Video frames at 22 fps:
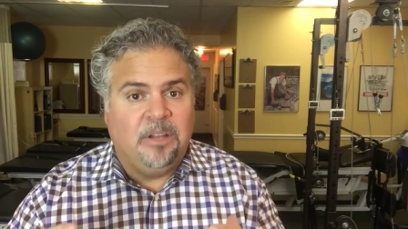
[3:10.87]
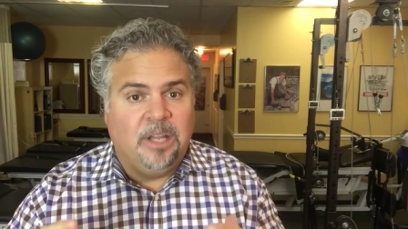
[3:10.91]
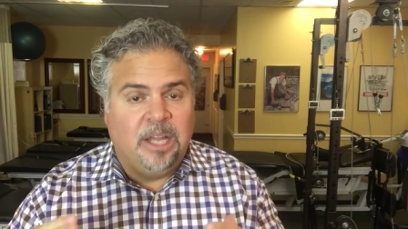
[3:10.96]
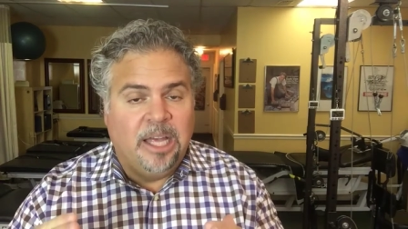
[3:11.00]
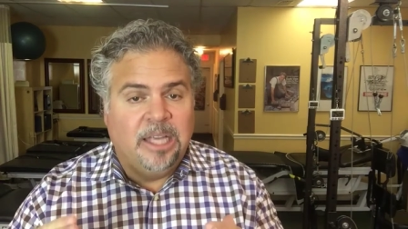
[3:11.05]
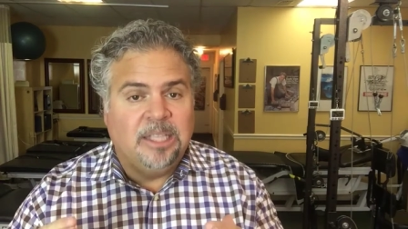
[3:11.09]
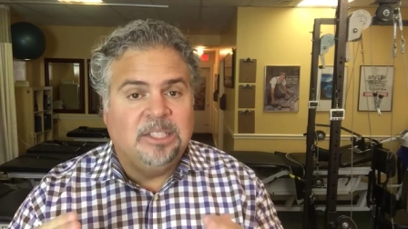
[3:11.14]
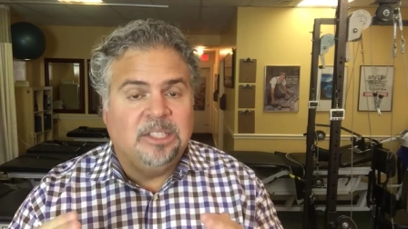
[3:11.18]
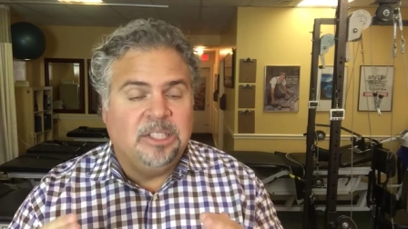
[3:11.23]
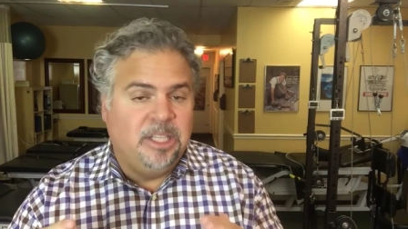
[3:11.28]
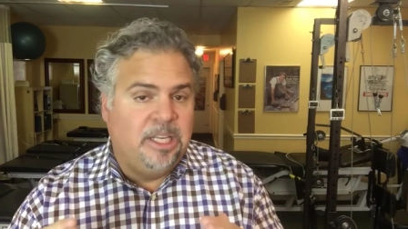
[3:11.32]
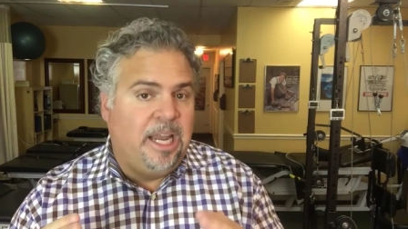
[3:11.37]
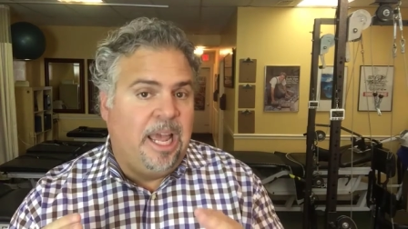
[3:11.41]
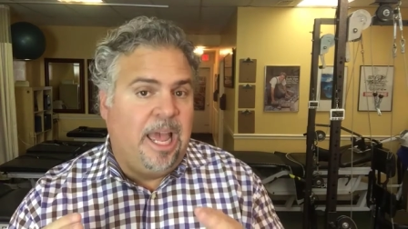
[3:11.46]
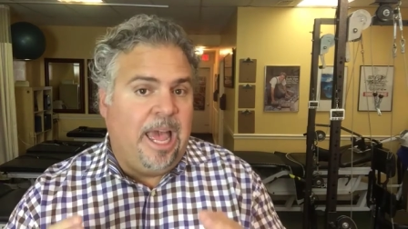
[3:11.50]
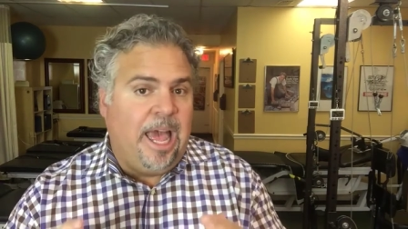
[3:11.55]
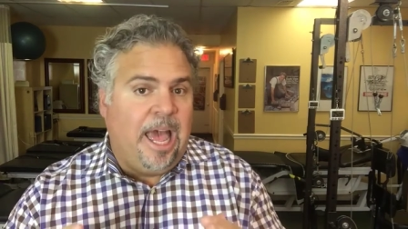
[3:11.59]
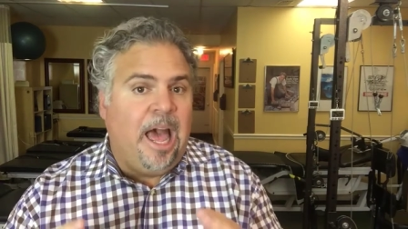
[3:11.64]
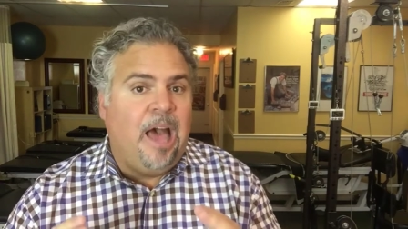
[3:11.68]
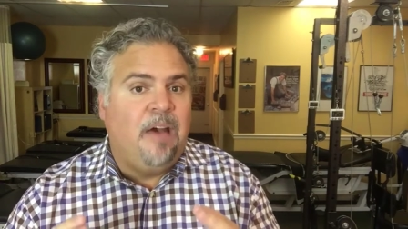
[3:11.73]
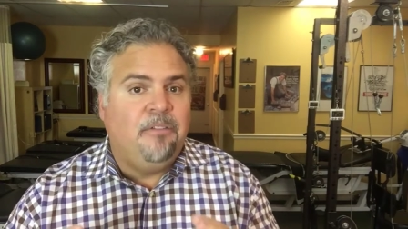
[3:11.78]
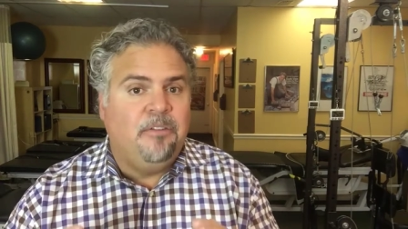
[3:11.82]
less than
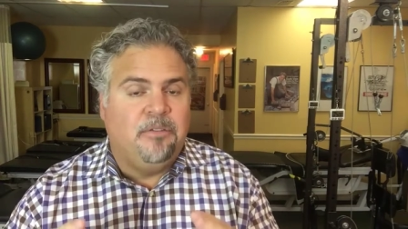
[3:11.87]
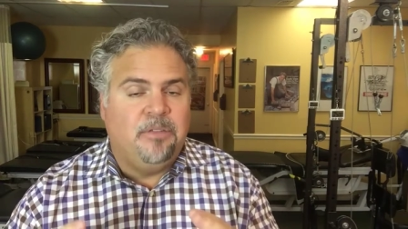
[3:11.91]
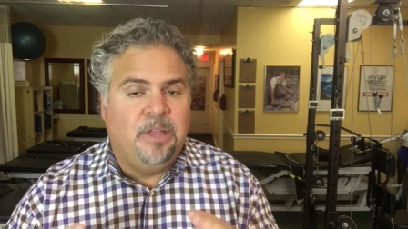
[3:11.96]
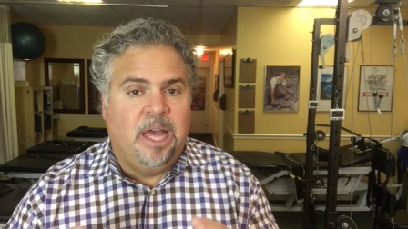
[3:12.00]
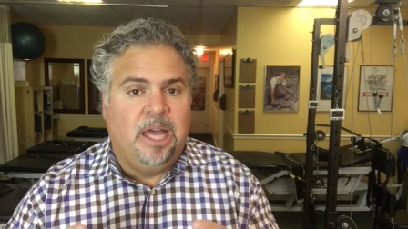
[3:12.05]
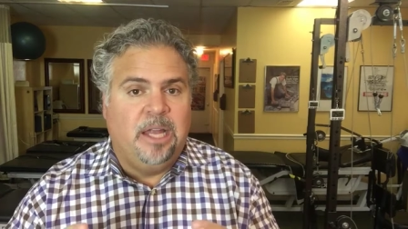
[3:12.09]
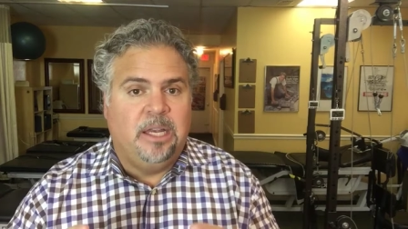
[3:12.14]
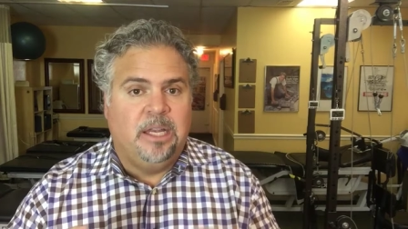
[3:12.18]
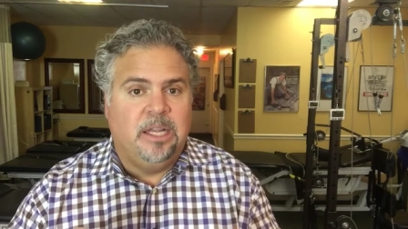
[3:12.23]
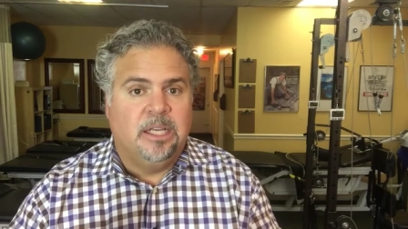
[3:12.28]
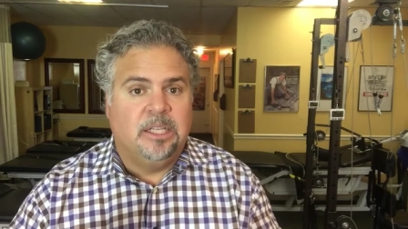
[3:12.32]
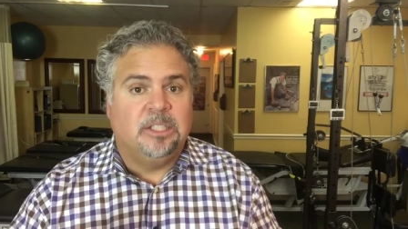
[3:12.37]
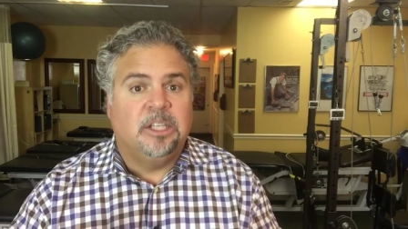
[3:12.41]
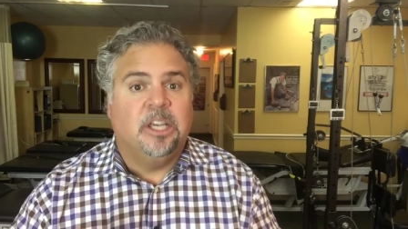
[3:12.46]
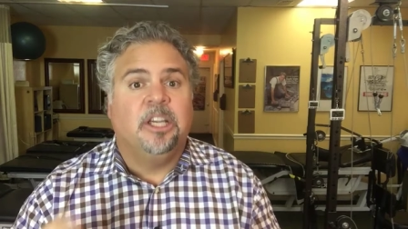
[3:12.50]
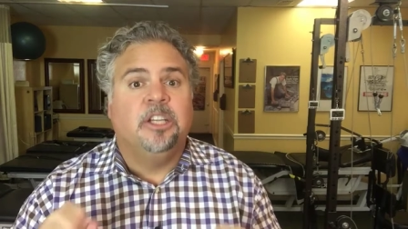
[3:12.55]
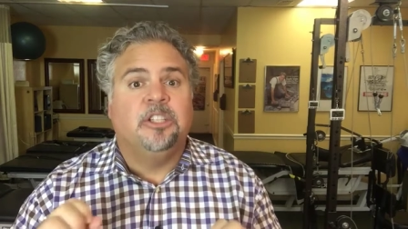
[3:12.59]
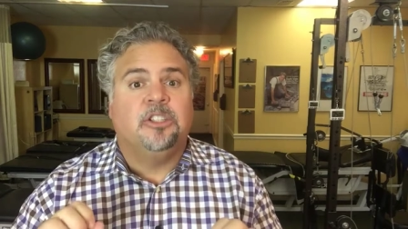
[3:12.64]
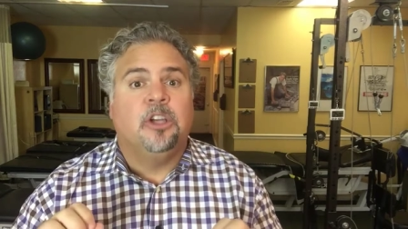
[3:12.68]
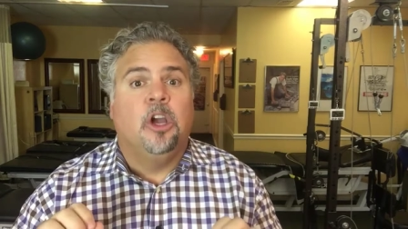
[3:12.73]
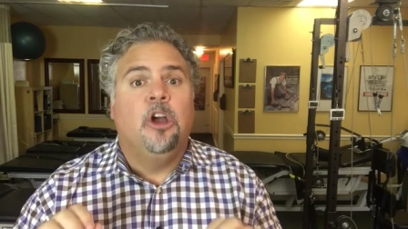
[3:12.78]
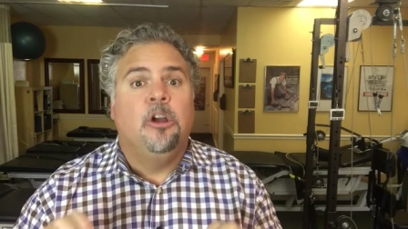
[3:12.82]
half of that disc
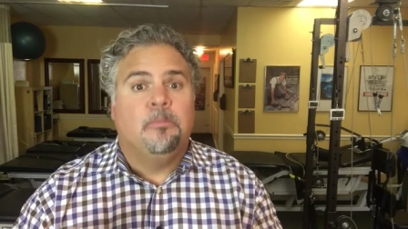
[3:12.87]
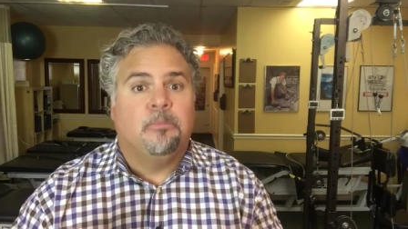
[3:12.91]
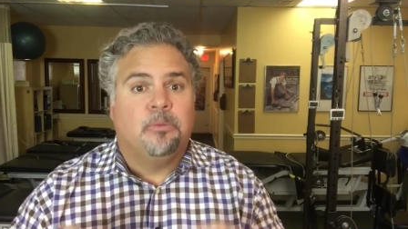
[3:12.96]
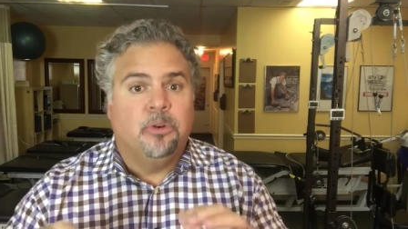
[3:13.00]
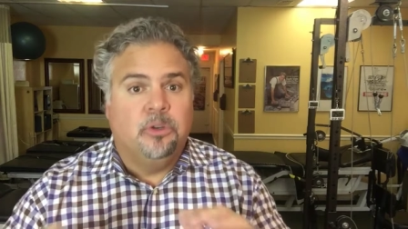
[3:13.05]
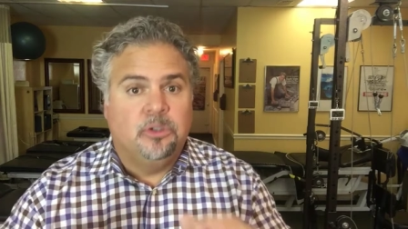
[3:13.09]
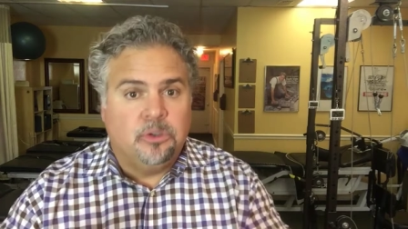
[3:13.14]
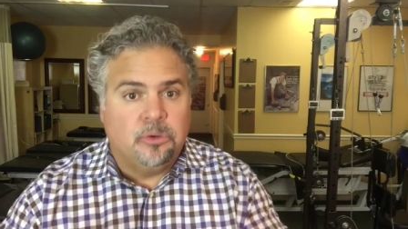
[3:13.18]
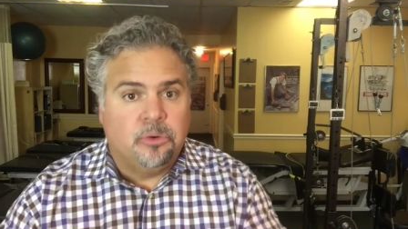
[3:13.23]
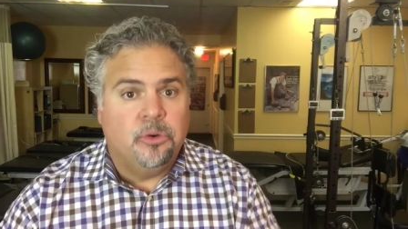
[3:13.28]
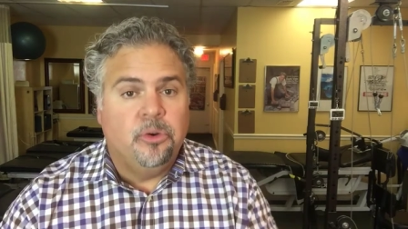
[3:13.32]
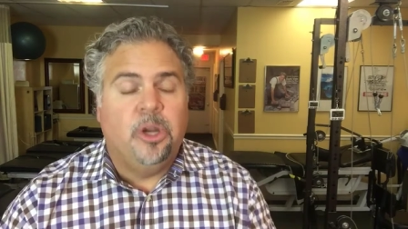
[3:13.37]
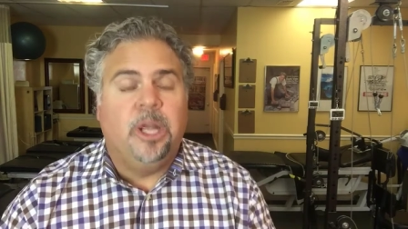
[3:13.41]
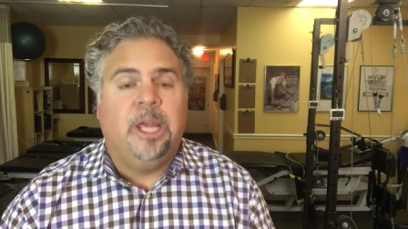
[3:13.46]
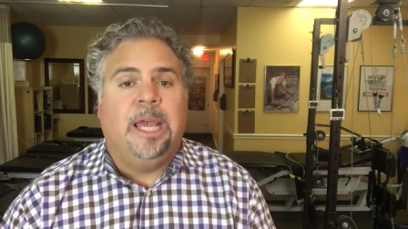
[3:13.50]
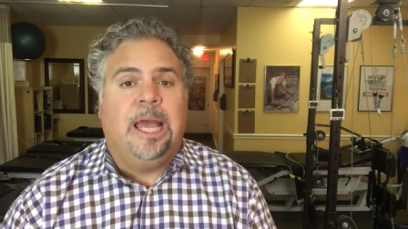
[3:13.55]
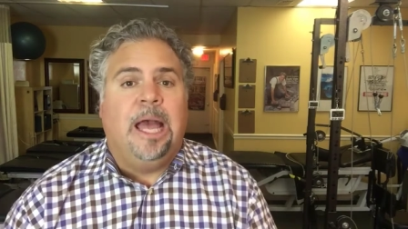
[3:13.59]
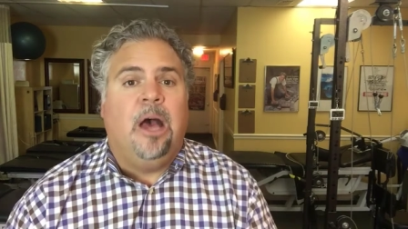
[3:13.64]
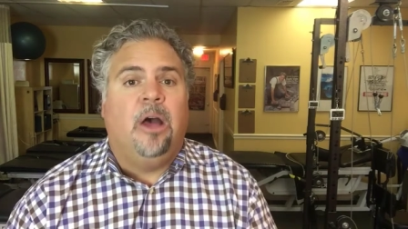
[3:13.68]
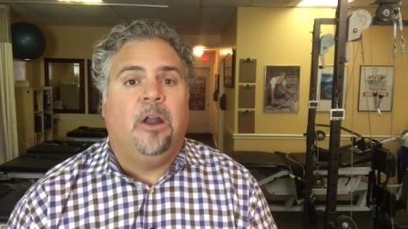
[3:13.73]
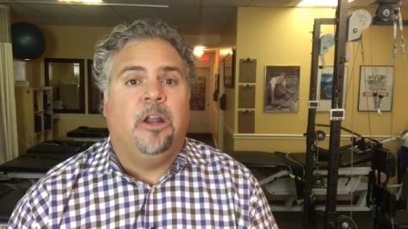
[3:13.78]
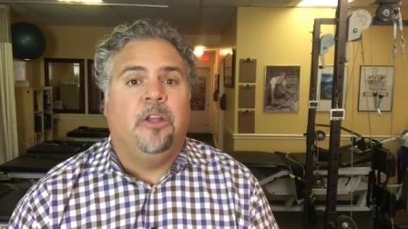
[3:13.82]
is protruding
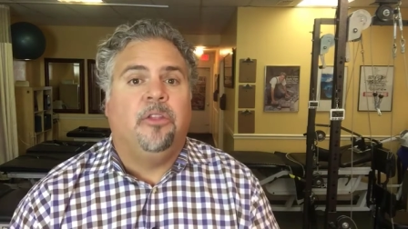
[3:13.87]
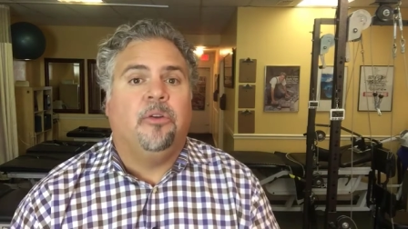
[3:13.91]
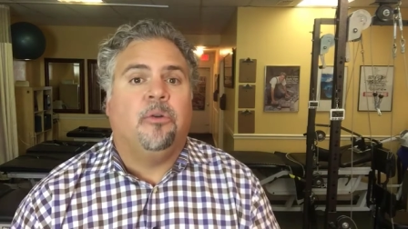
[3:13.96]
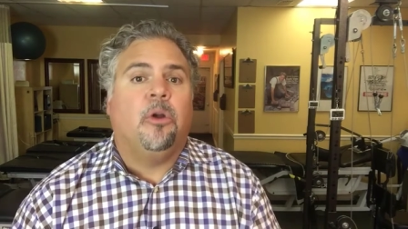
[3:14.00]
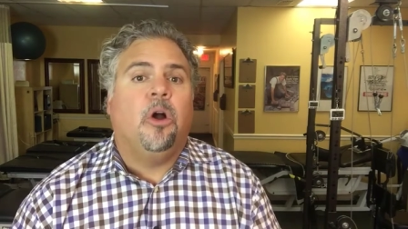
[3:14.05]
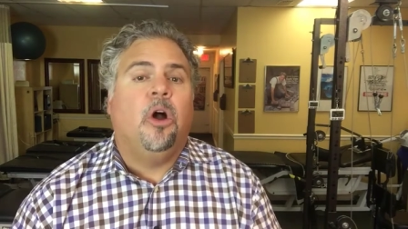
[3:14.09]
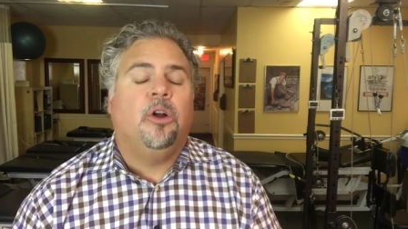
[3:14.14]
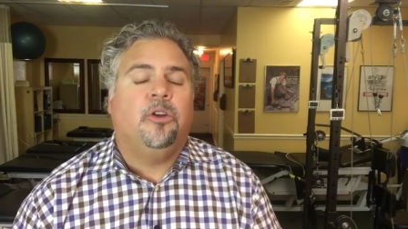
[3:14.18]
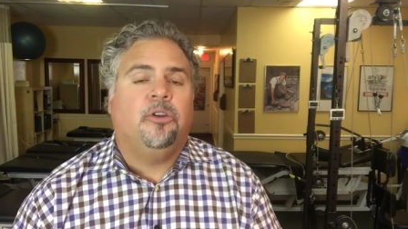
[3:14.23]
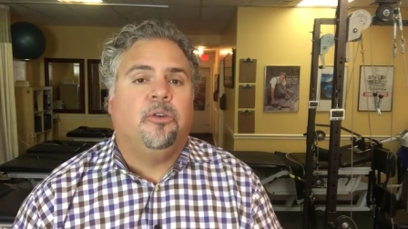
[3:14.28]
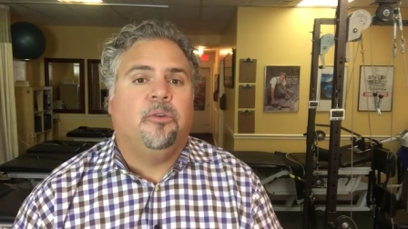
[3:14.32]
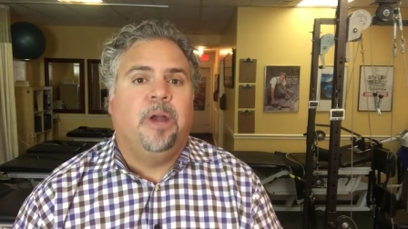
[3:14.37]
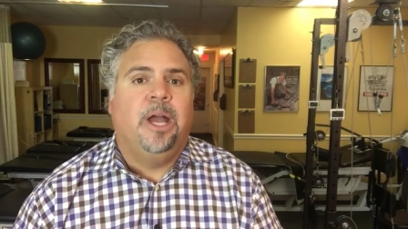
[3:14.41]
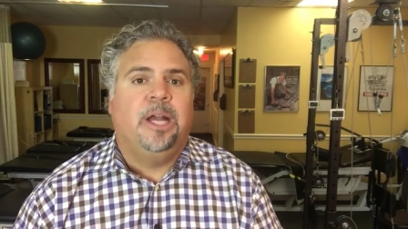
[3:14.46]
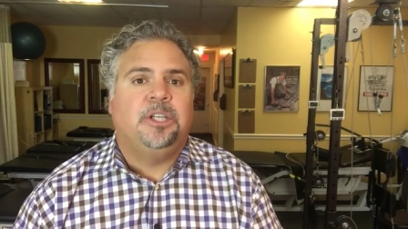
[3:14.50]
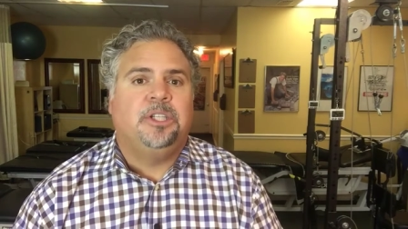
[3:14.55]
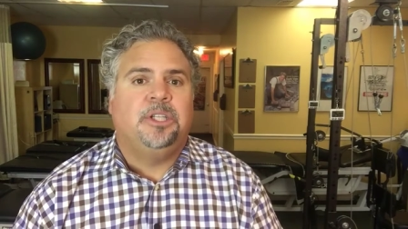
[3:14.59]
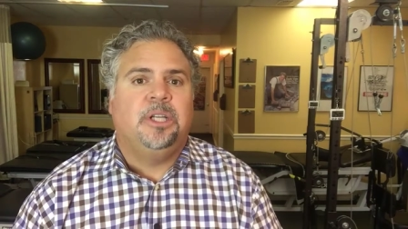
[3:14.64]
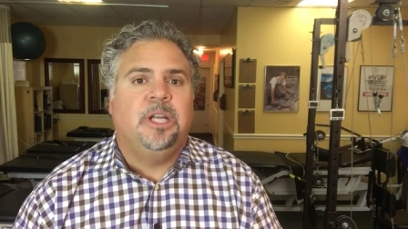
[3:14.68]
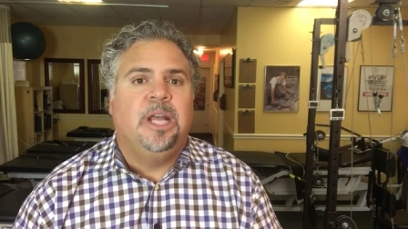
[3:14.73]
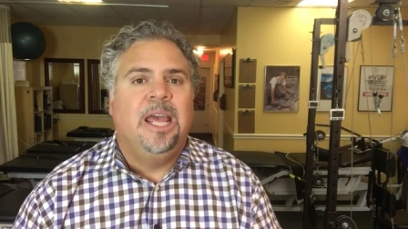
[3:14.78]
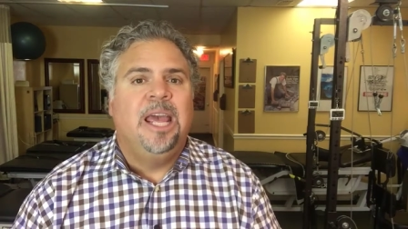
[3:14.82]
out in the wrong
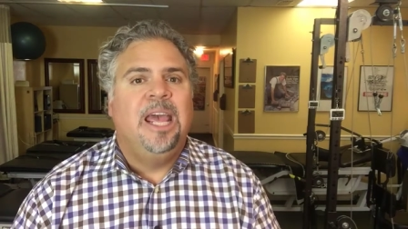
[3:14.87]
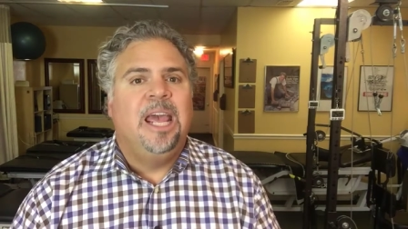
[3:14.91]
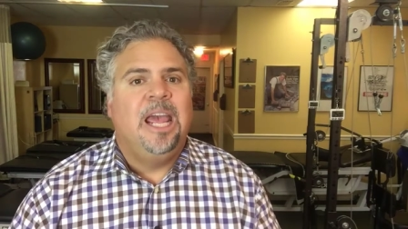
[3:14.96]
direction,